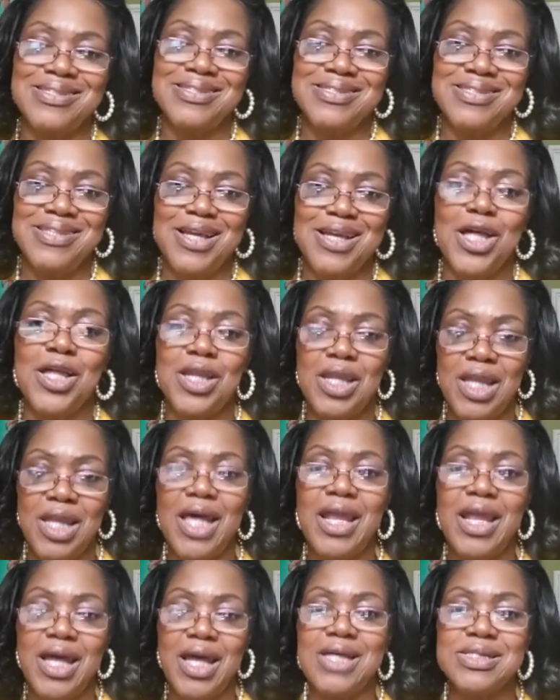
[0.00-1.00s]
Let
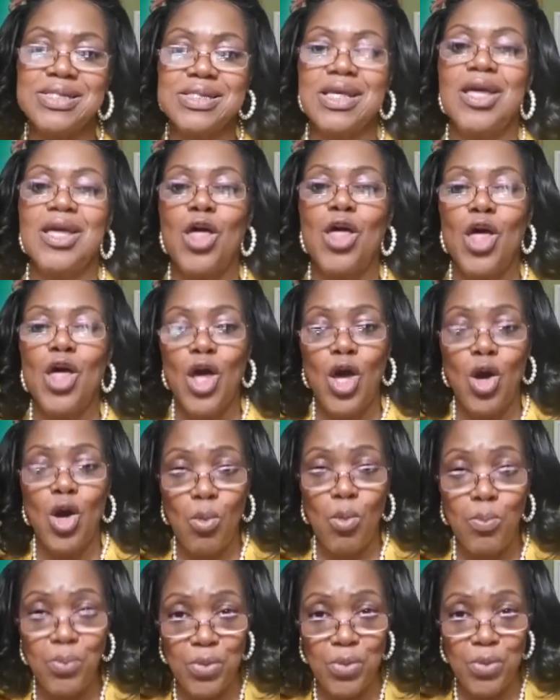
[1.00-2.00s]
us
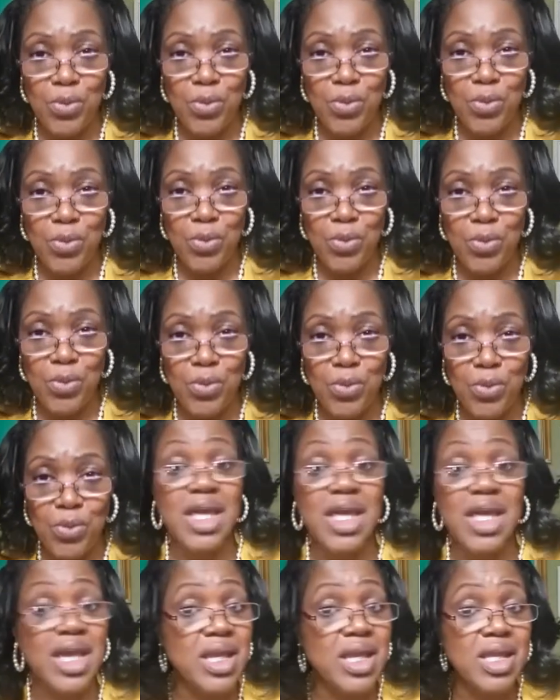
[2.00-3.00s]
help you, and
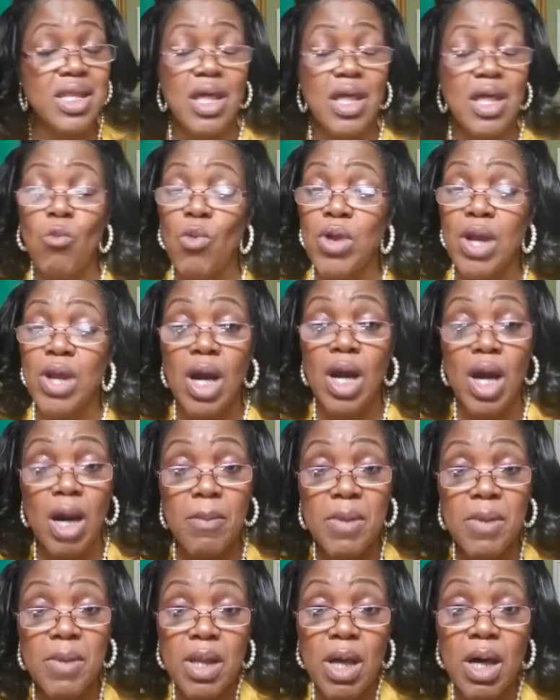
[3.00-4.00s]
any that want to
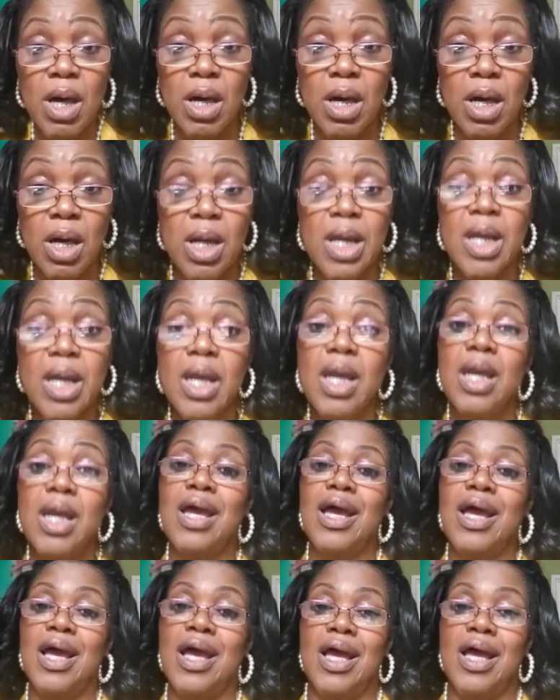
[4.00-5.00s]
come along
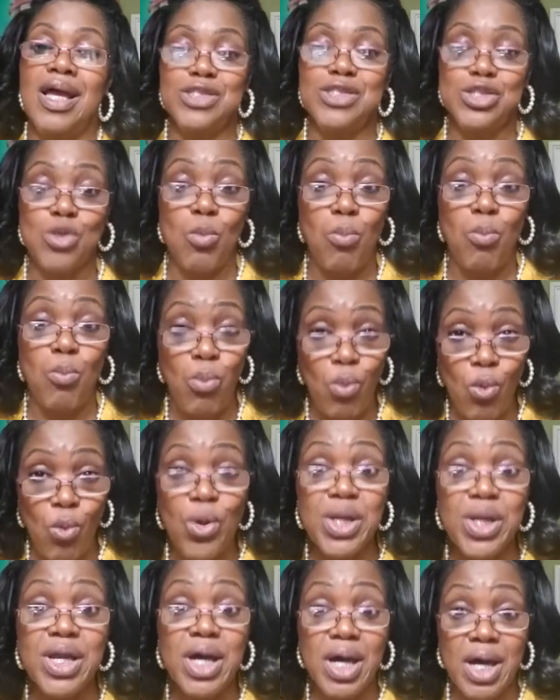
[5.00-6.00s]
and
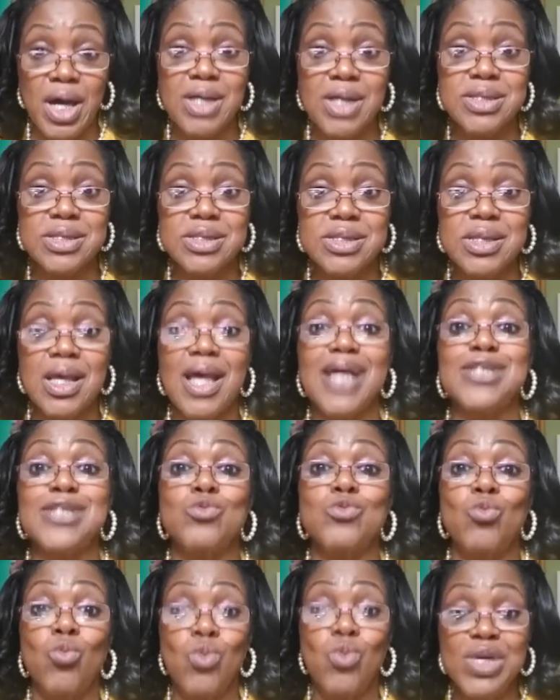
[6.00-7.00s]
support us
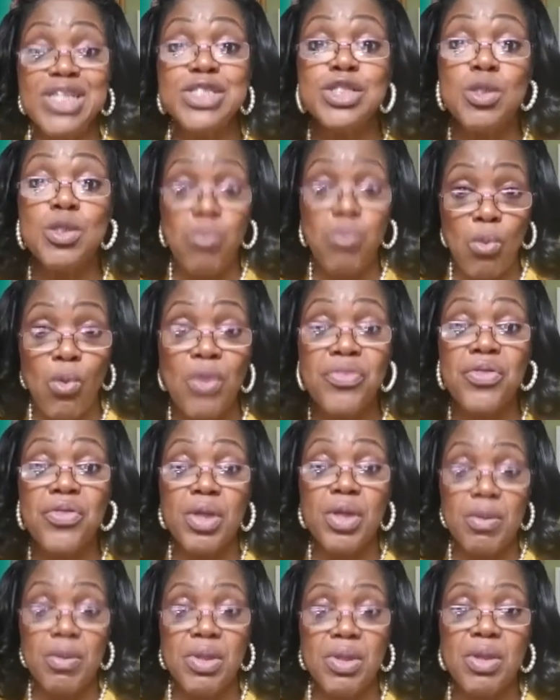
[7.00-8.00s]
as we support the
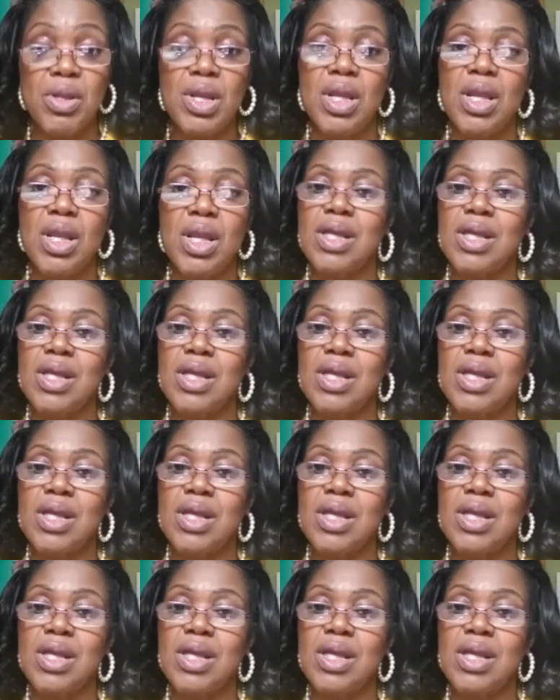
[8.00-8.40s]
community,